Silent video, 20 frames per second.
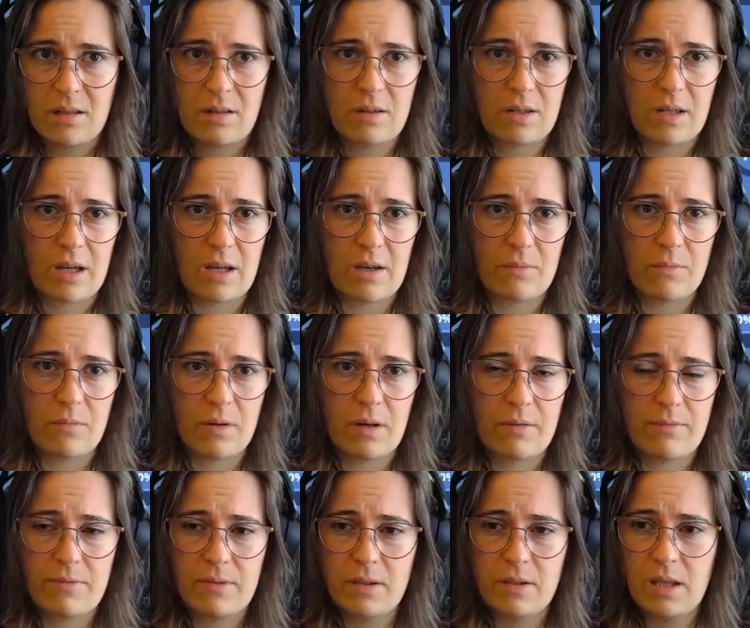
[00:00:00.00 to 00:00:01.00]
Okay, I
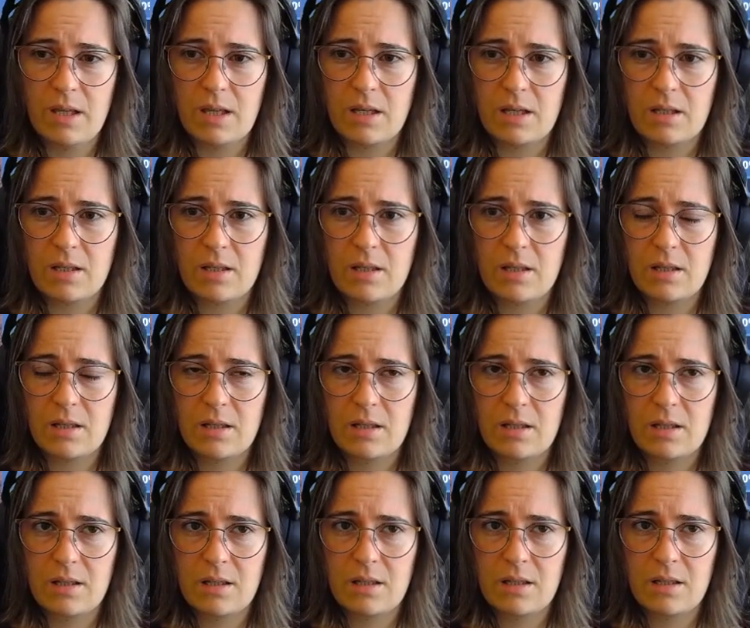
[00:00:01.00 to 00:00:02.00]
feel like
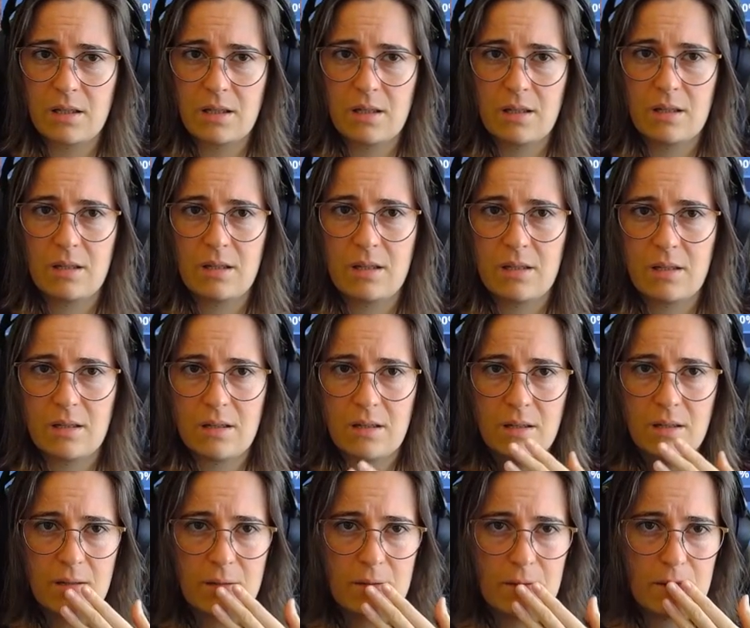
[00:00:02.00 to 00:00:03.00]
we
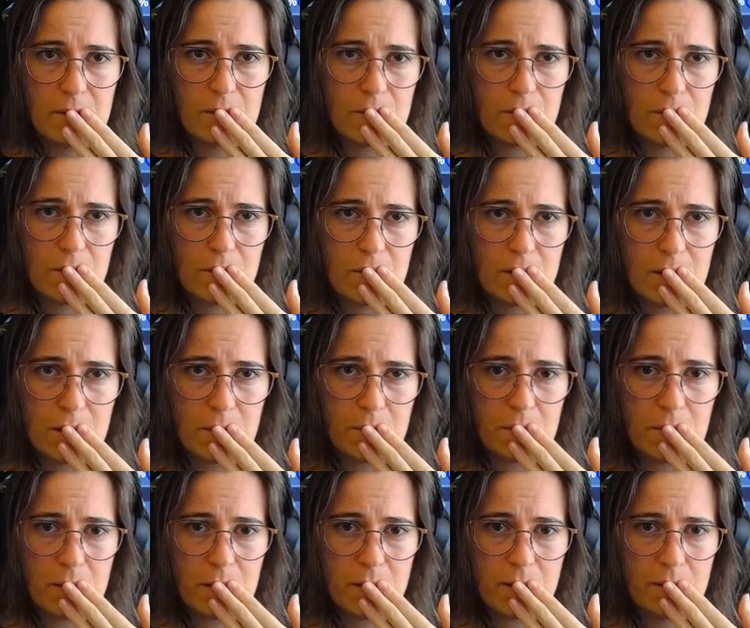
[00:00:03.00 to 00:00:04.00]
could
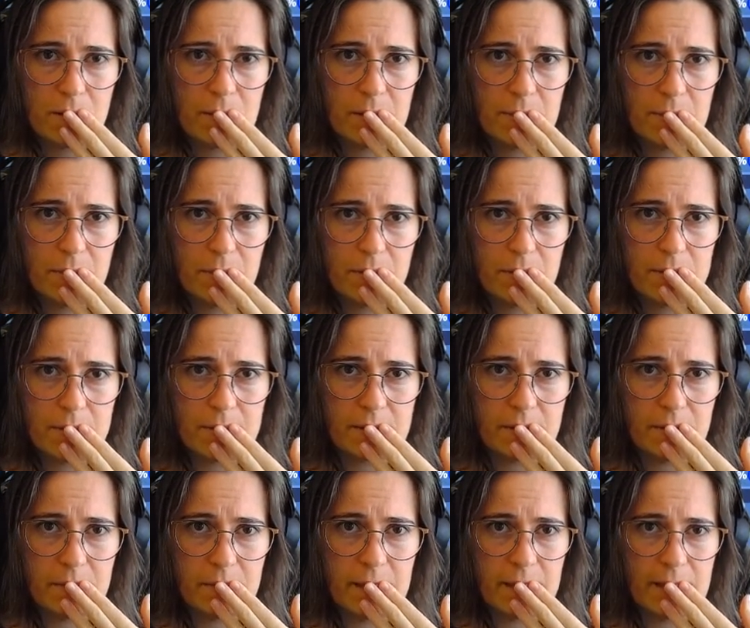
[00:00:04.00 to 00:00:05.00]
probably put the
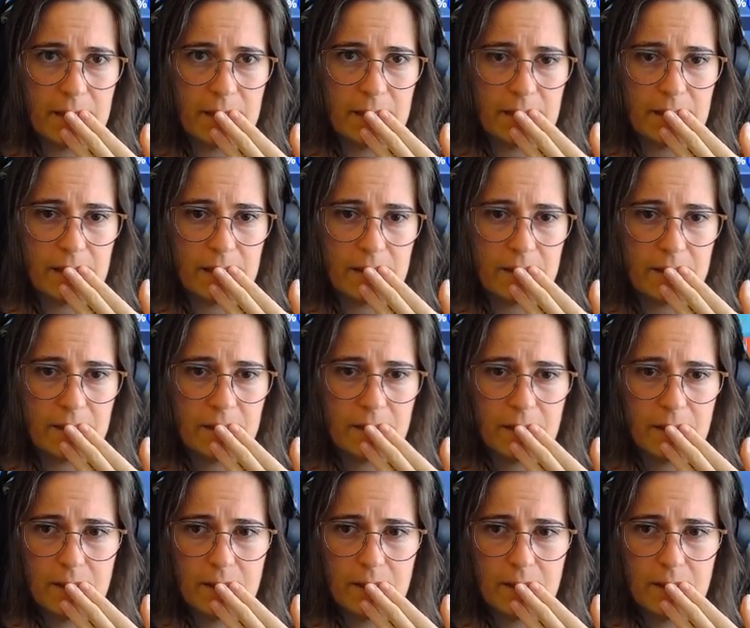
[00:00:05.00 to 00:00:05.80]
cement in here.